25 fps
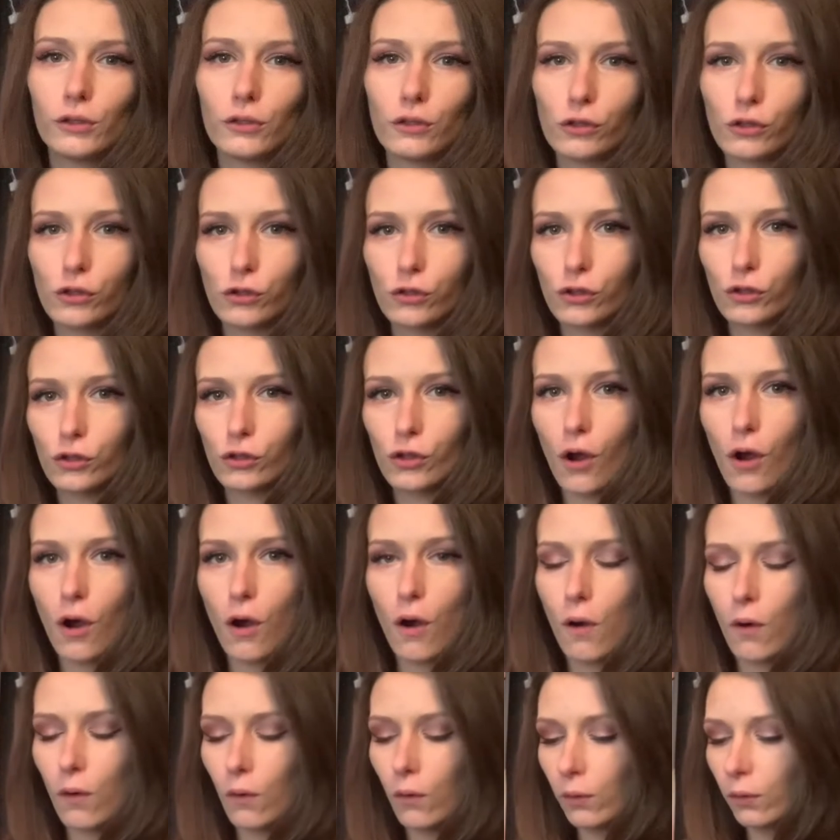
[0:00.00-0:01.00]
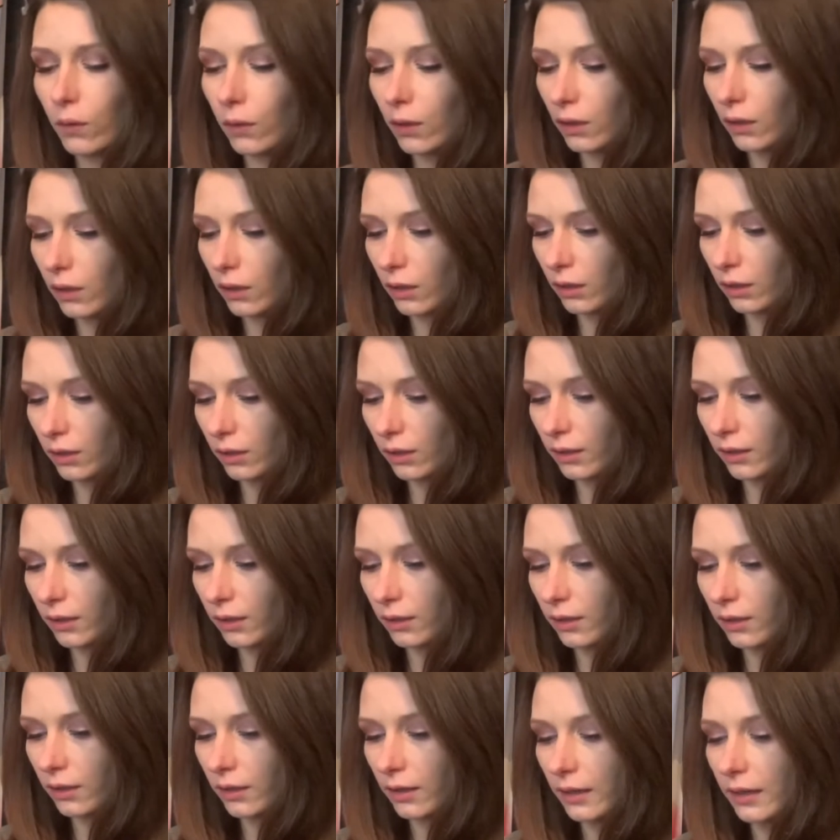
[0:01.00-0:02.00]
So
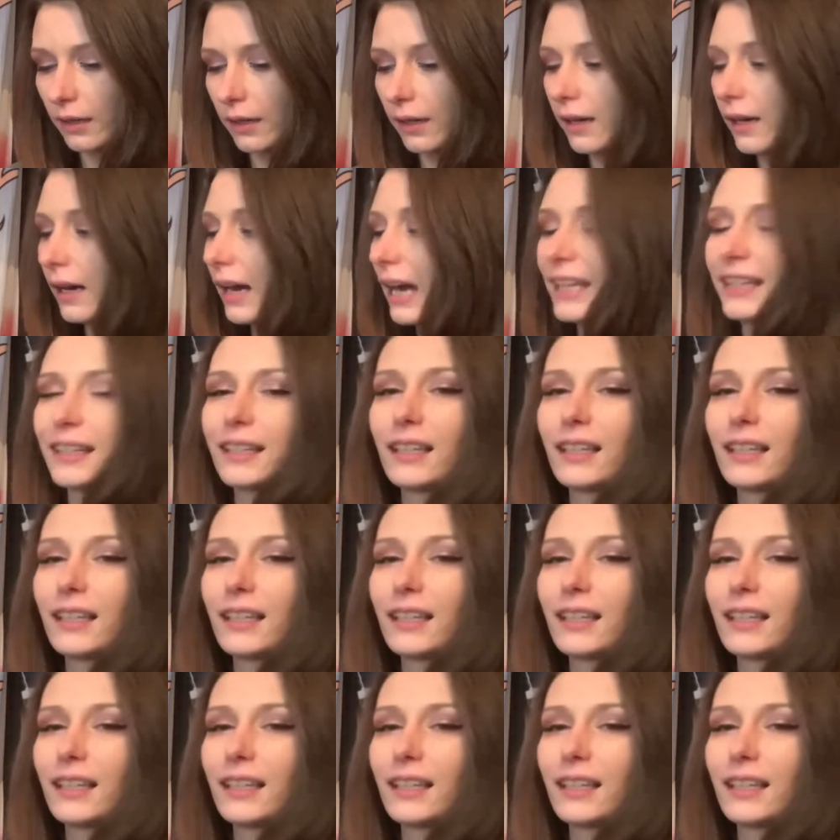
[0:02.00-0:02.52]
I